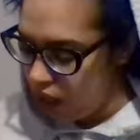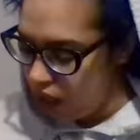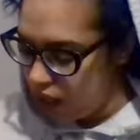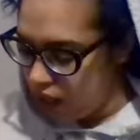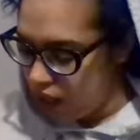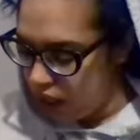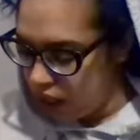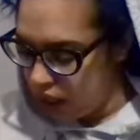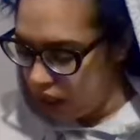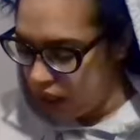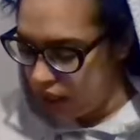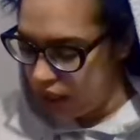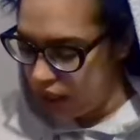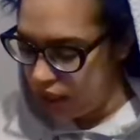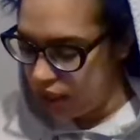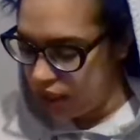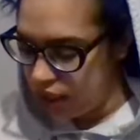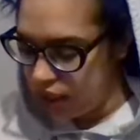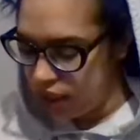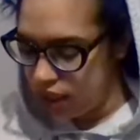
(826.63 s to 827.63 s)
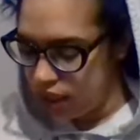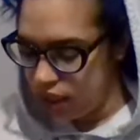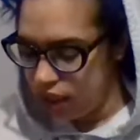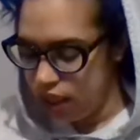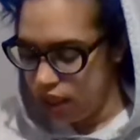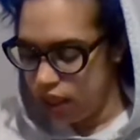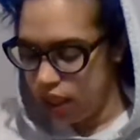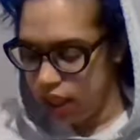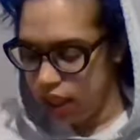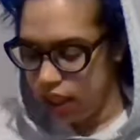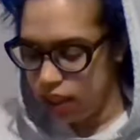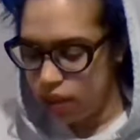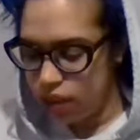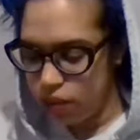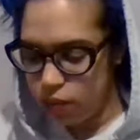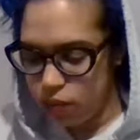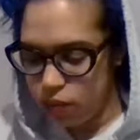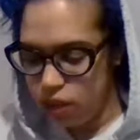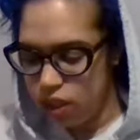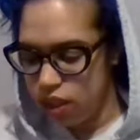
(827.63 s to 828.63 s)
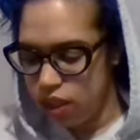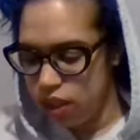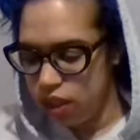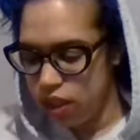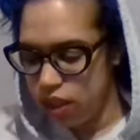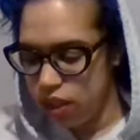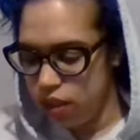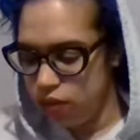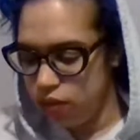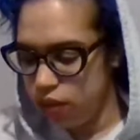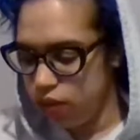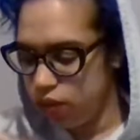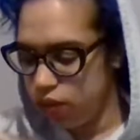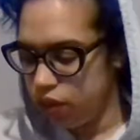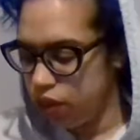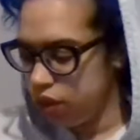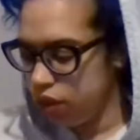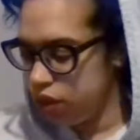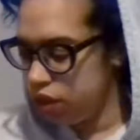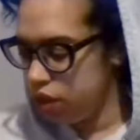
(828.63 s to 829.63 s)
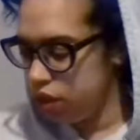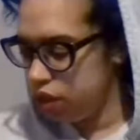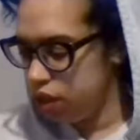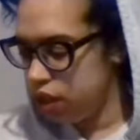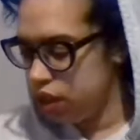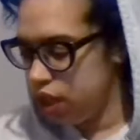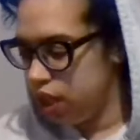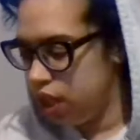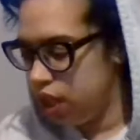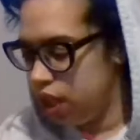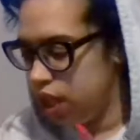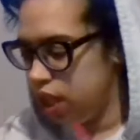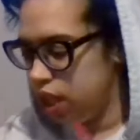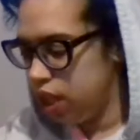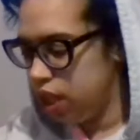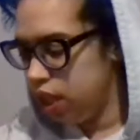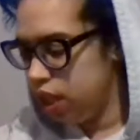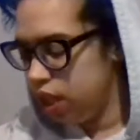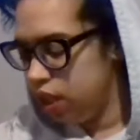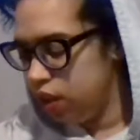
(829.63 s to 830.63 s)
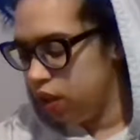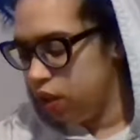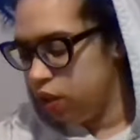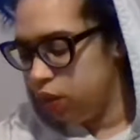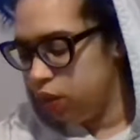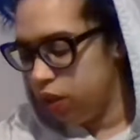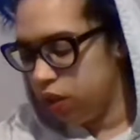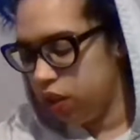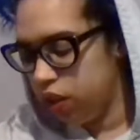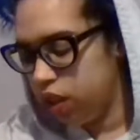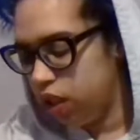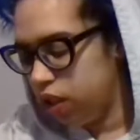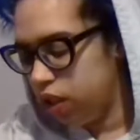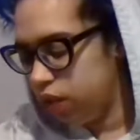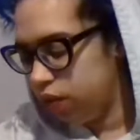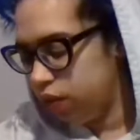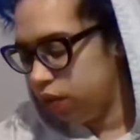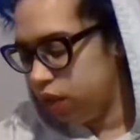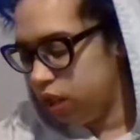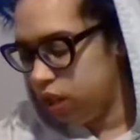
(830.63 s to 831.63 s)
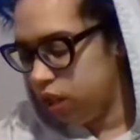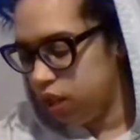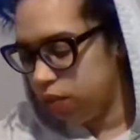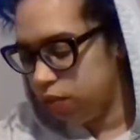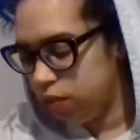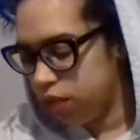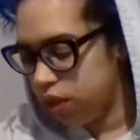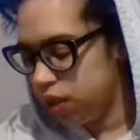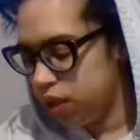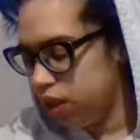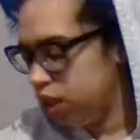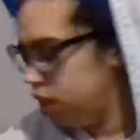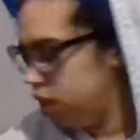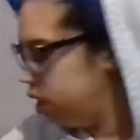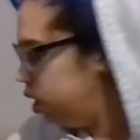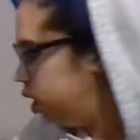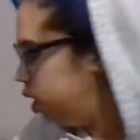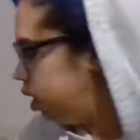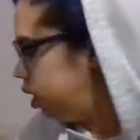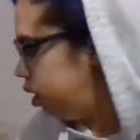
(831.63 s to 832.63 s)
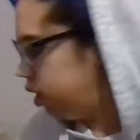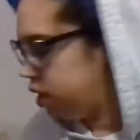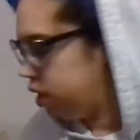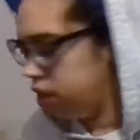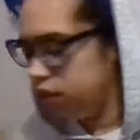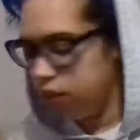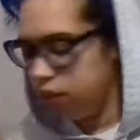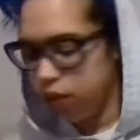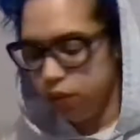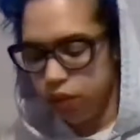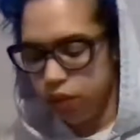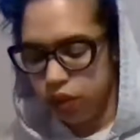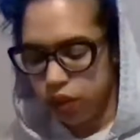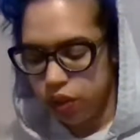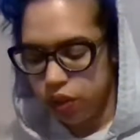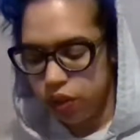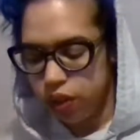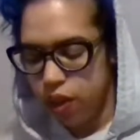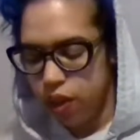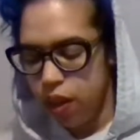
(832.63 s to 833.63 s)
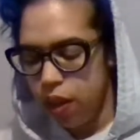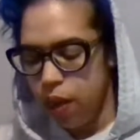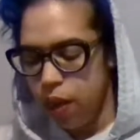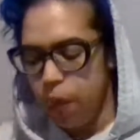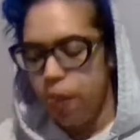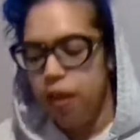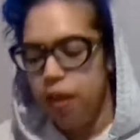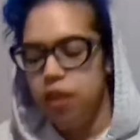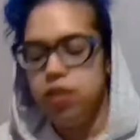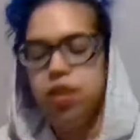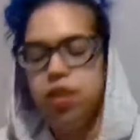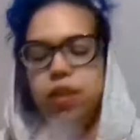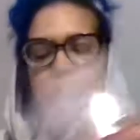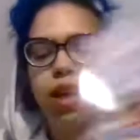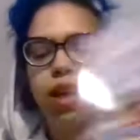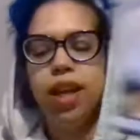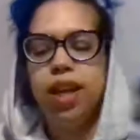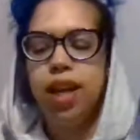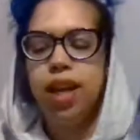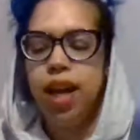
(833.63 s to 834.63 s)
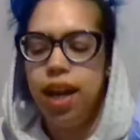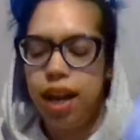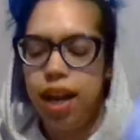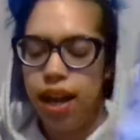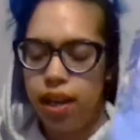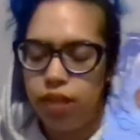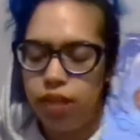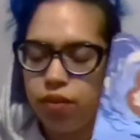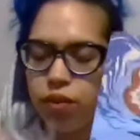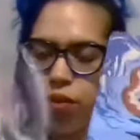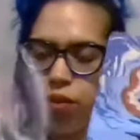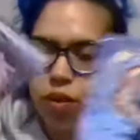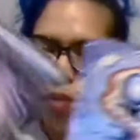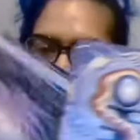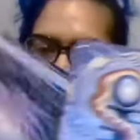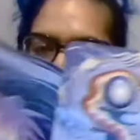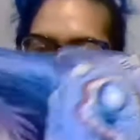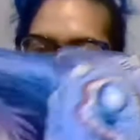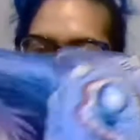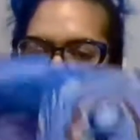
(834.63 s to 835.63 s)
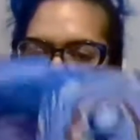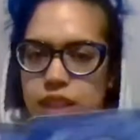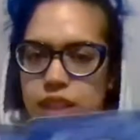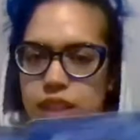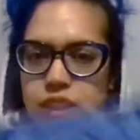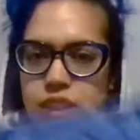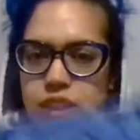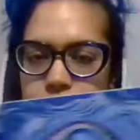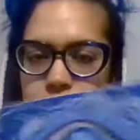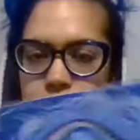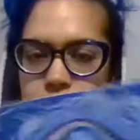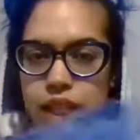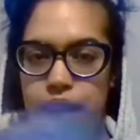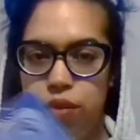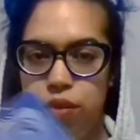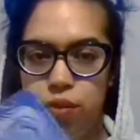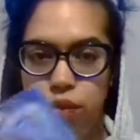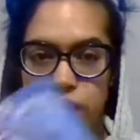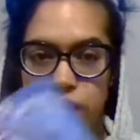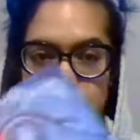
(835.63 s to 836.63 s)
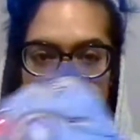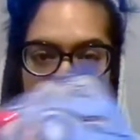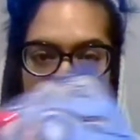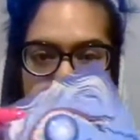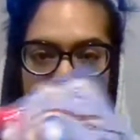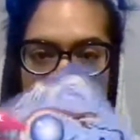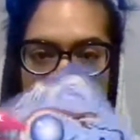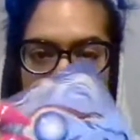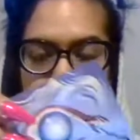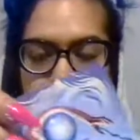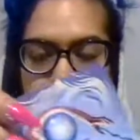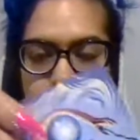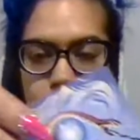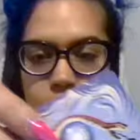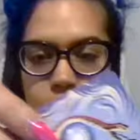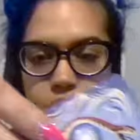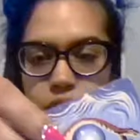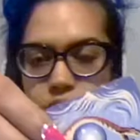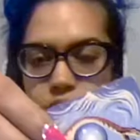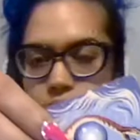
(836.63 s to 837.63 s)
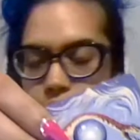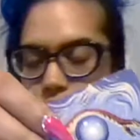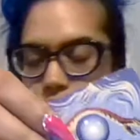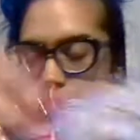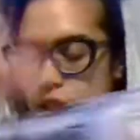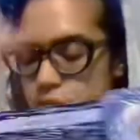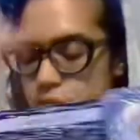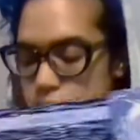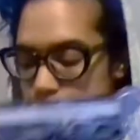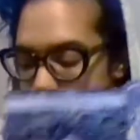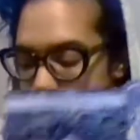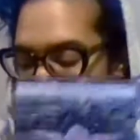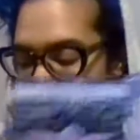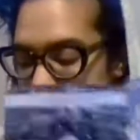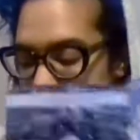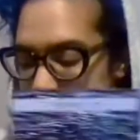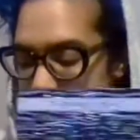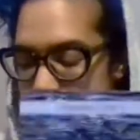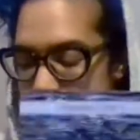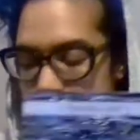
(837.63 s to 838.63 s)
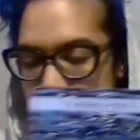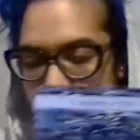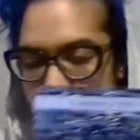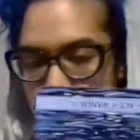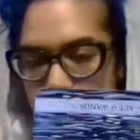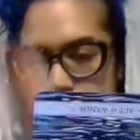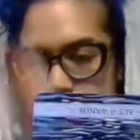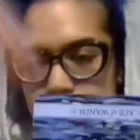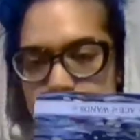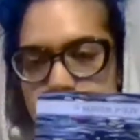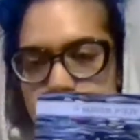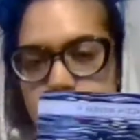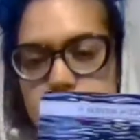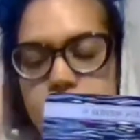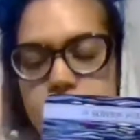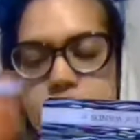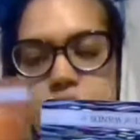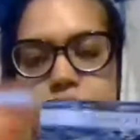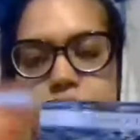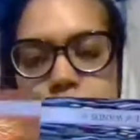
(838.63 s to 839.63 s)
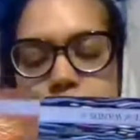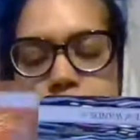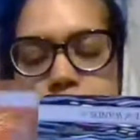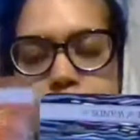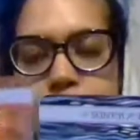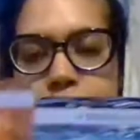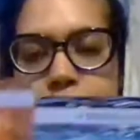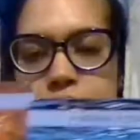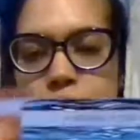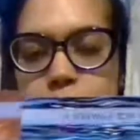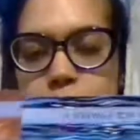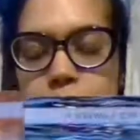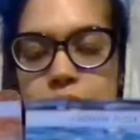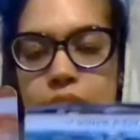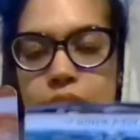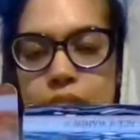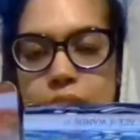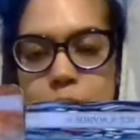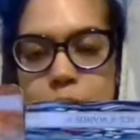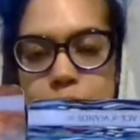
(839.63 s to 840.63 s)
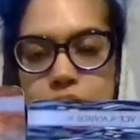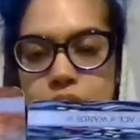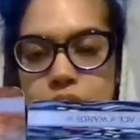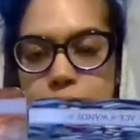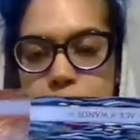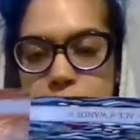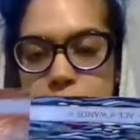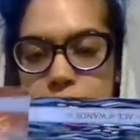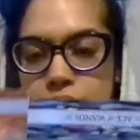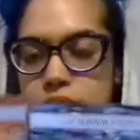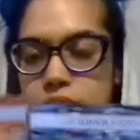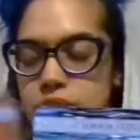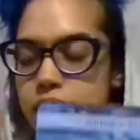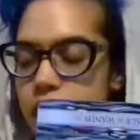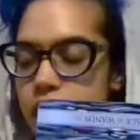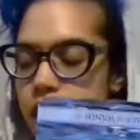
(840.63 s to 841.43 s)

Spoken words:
The Innocent, the Ace of Wands in the reverse, and then the Lord of Cups in the reverse. So again, a lot of you are being asked to take risk. Take a risk, take the chance. Doesn't really matter what happened in the past.